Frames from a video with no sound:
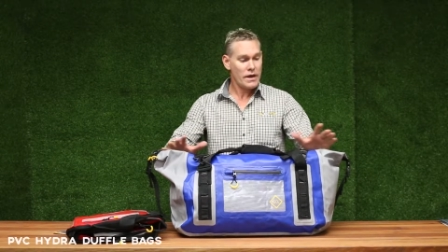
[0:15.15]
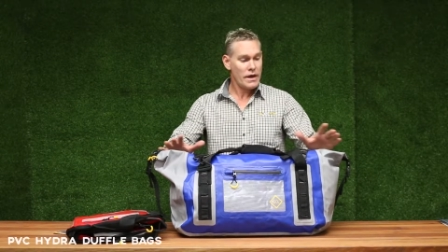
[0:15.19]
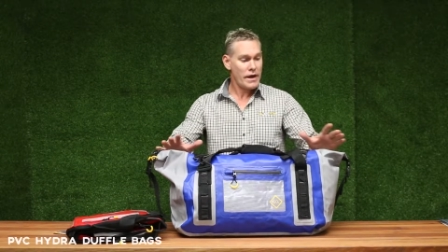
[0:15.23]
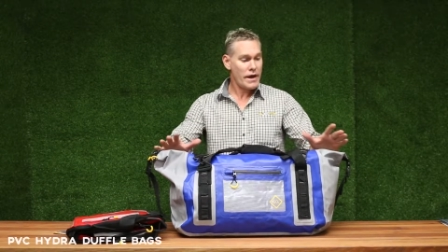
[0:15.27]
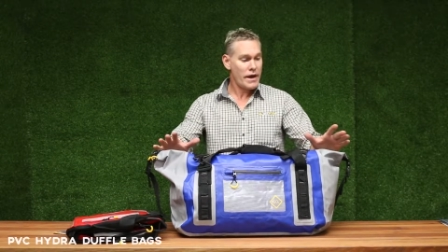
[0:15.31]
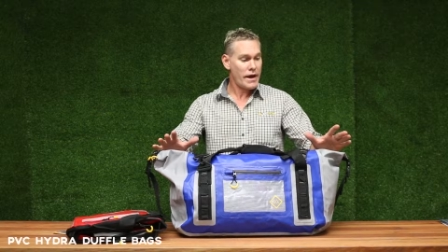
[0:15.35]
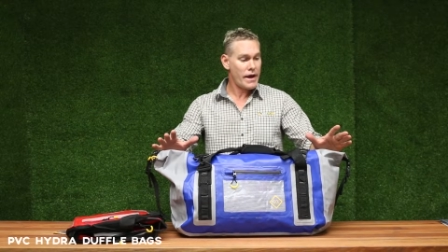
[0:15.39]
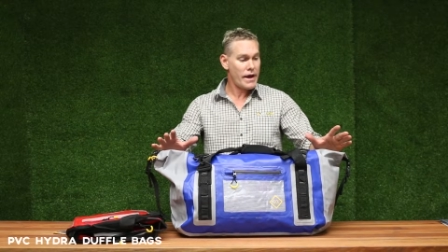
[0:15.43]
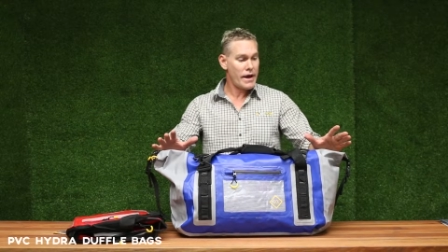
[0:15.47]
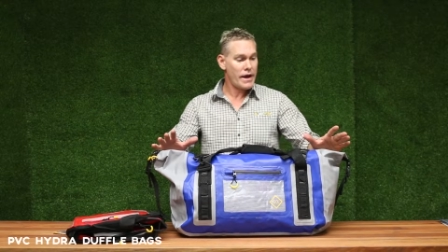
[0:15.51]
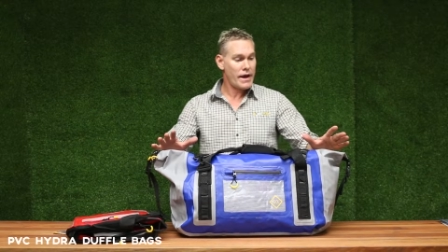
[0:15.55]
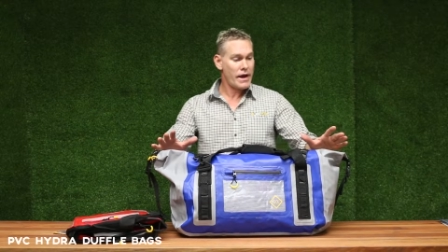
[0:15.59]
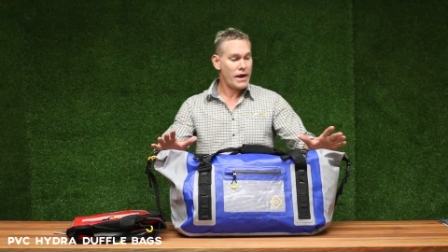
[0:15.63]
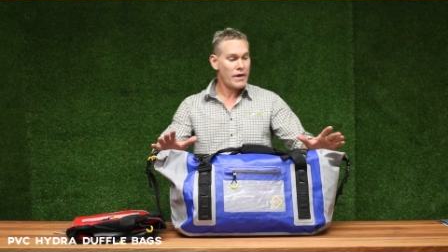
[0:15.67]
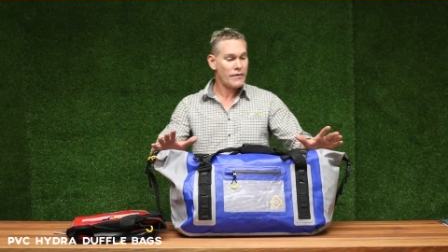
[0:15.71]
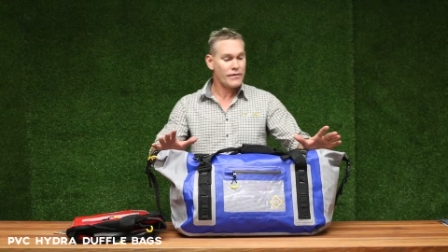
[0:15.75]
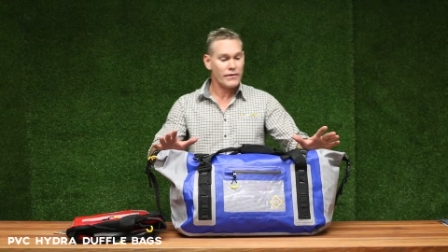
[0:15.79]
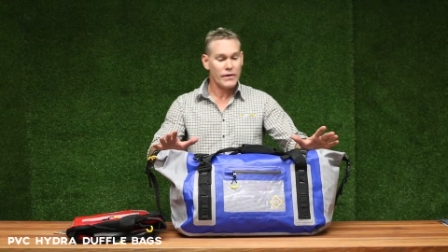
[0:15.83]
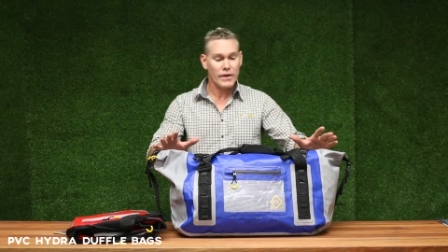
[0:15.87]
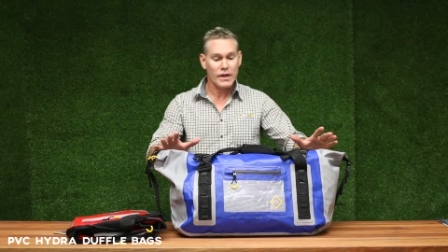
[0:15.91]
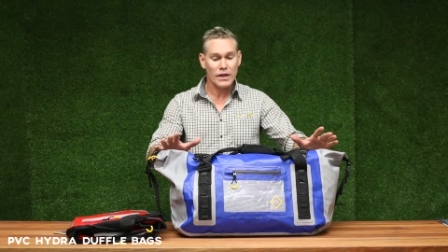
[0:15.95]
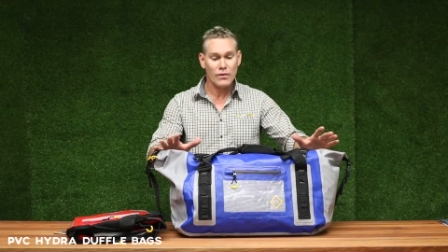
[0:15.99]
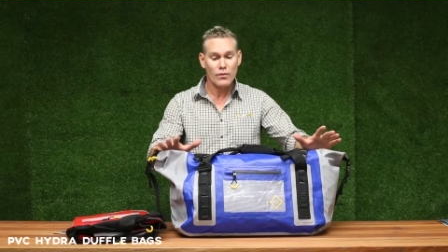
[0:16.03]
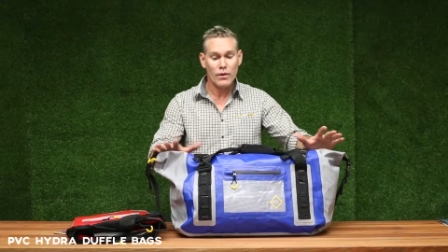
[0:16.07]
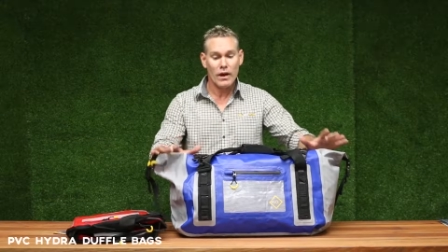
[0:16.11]
uh,
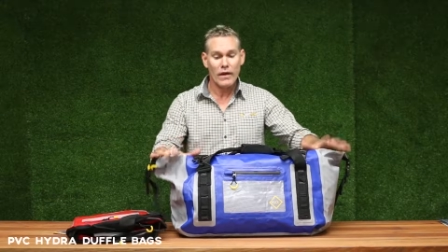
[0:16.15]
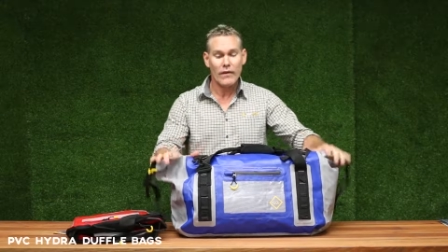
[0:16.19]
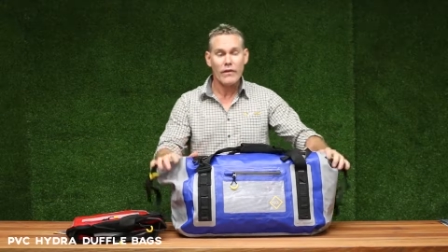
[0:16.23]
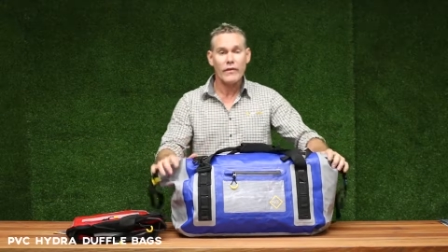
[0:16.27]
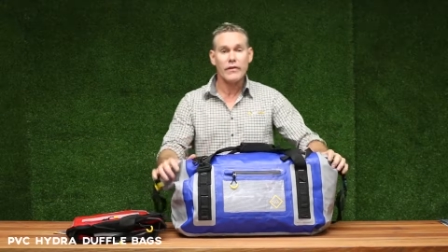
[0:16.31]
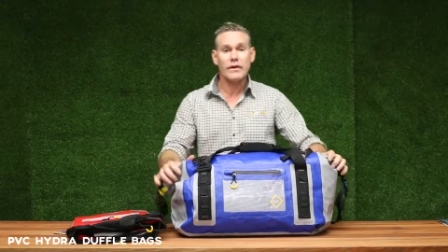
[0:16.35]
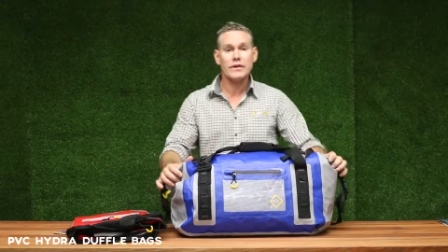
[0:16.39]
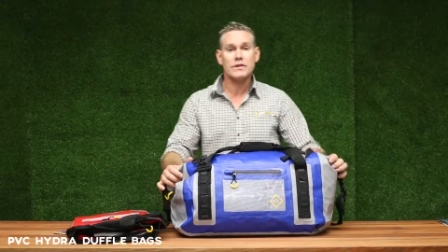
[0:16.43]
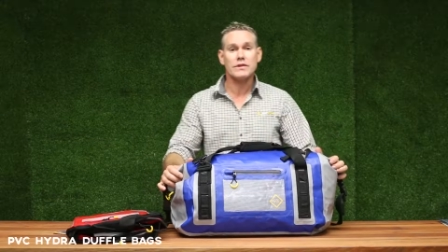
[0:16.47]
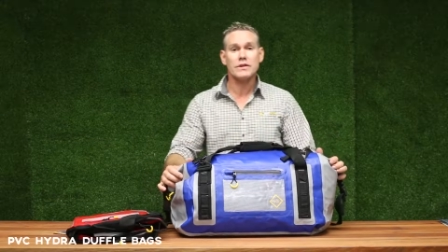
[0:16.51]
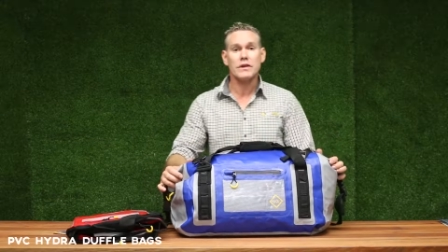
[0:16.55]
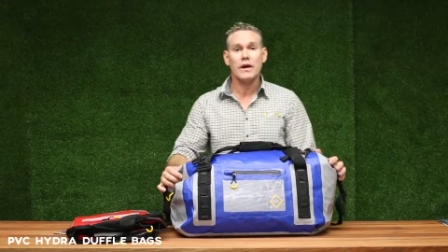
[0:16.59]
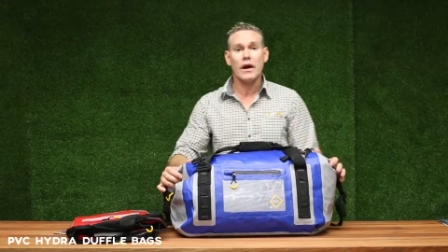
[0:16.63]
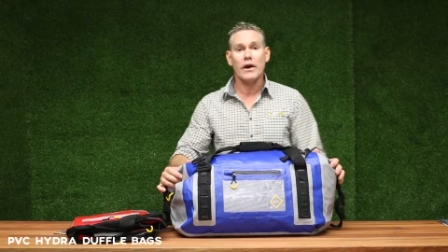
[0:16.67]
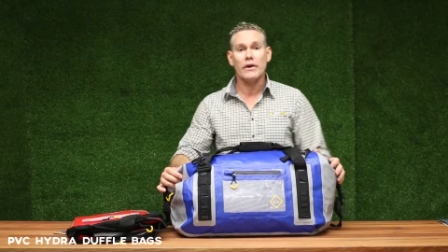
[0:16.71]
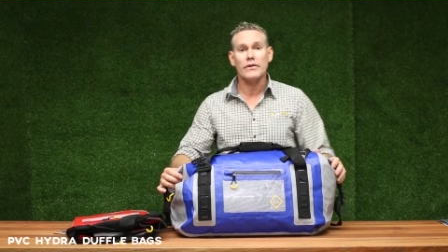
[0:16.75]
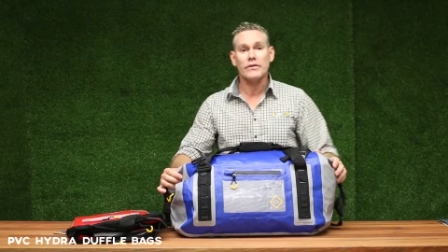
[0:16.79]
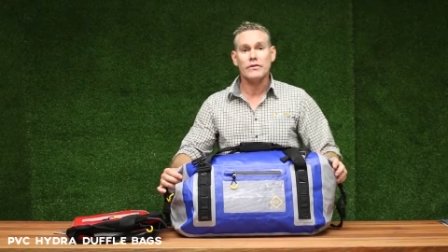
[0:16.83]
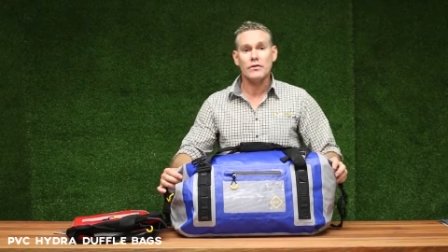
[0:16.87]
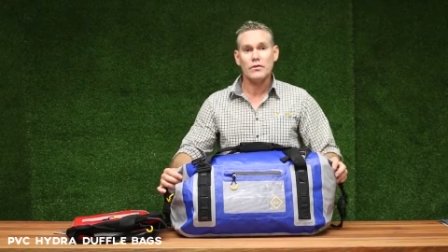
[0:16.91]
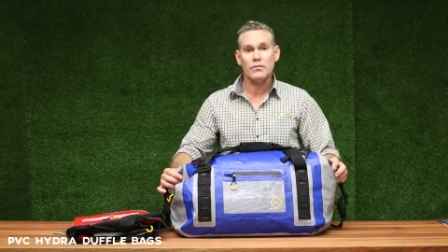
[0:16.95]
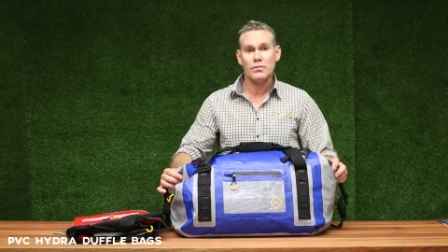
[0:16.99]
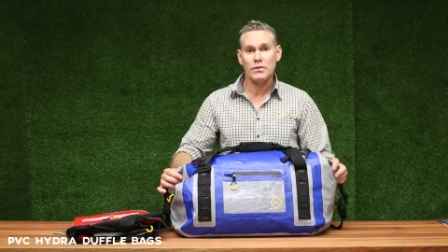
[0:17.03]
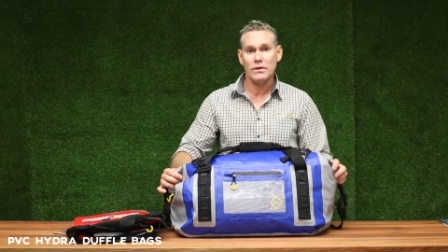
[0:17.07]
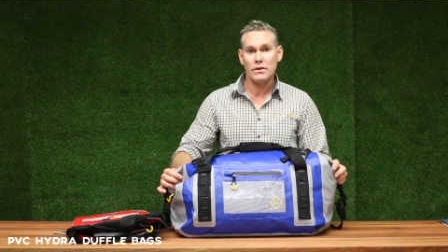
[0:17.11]
for anyone that's going
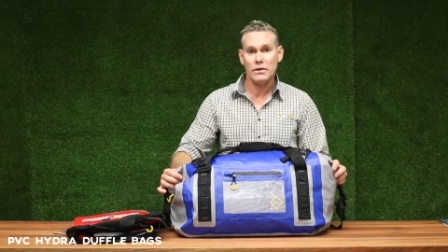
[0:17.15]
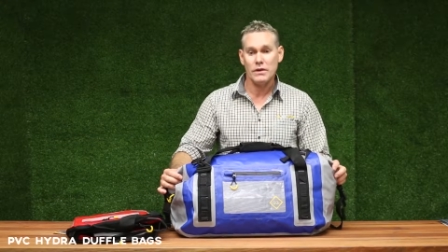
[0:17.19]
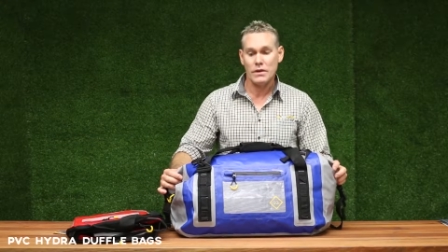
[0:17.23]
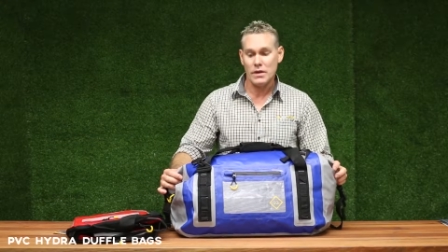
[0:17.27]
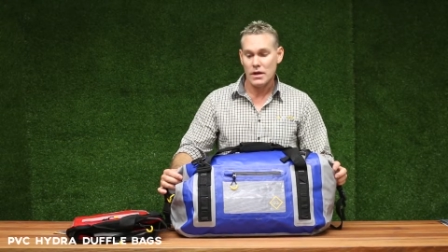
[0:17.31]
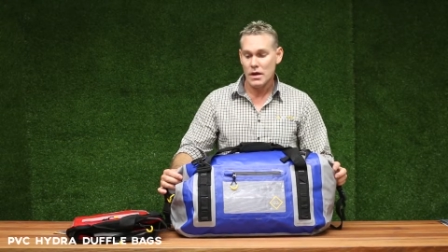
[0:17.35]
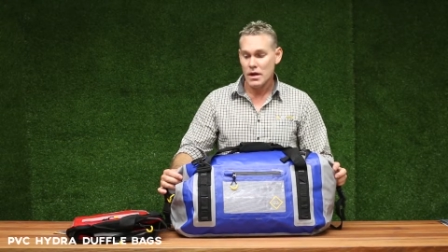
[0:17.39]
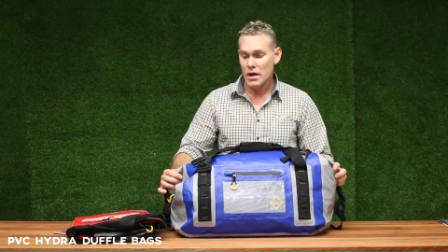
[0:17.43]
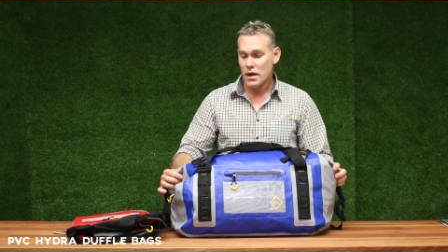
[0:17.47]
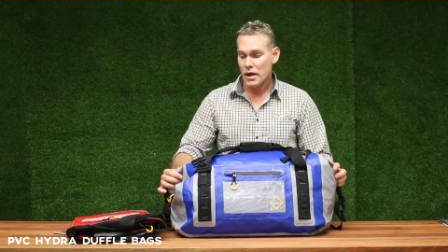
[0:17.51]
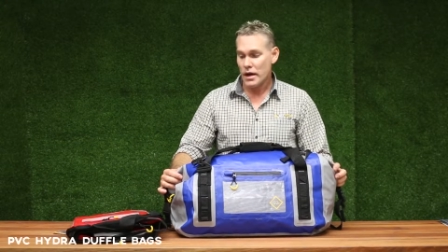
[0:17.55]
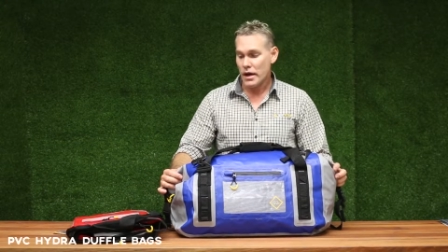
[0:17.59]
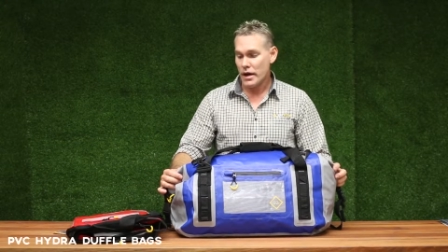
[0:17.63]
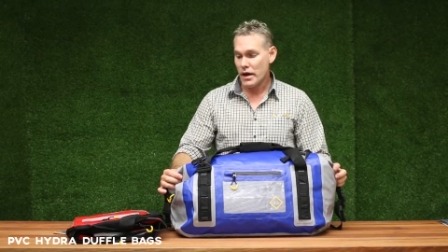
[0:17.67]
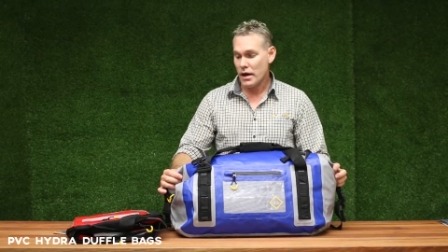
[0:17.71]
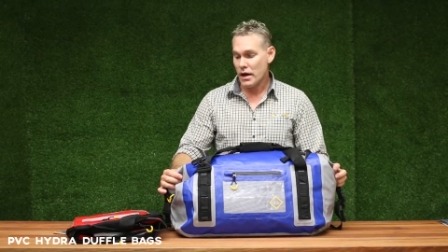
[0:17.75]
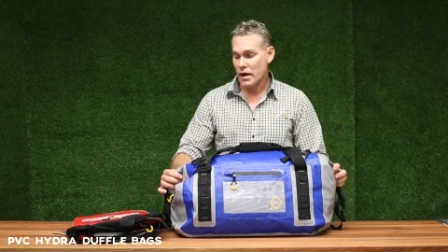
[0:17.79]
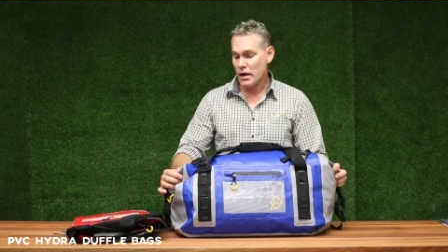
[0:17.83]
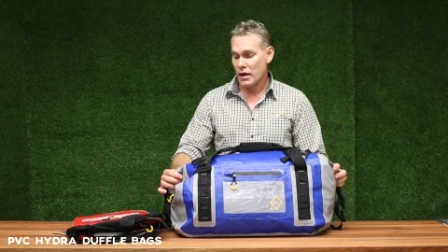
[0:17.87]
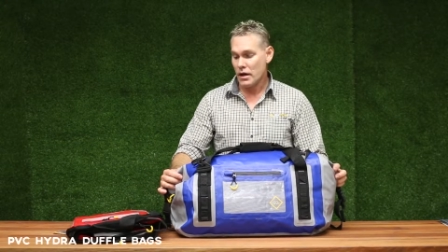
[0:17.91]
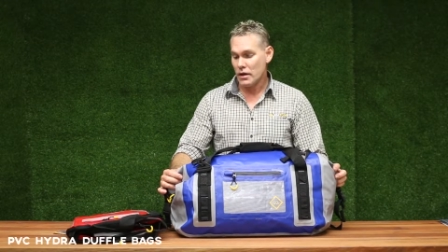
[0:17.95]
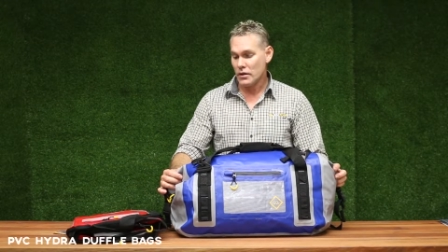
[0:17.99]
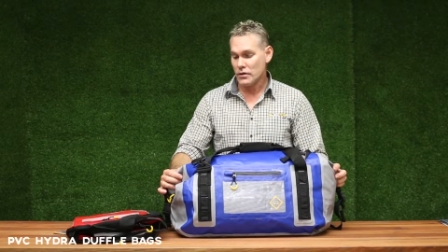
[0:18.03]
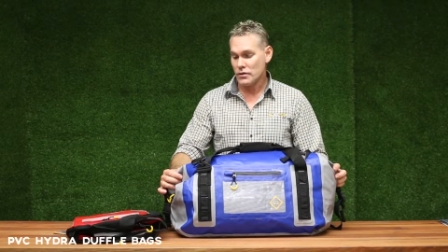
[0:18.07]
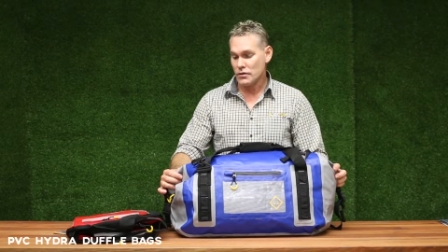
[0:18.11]
to be
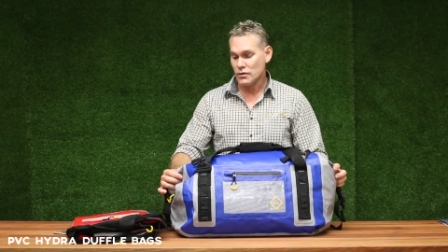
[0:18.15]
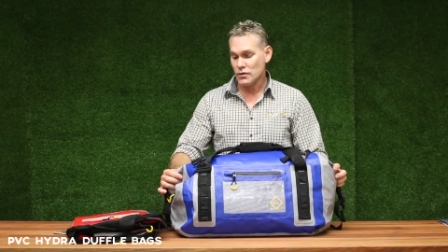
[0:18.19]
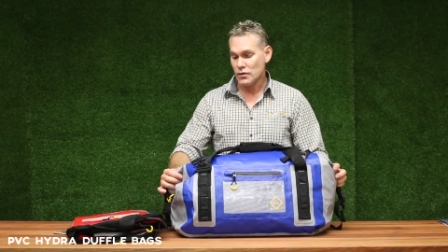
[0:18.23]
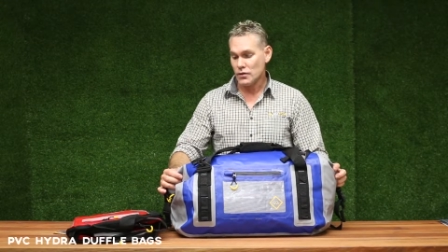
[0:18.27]
uh,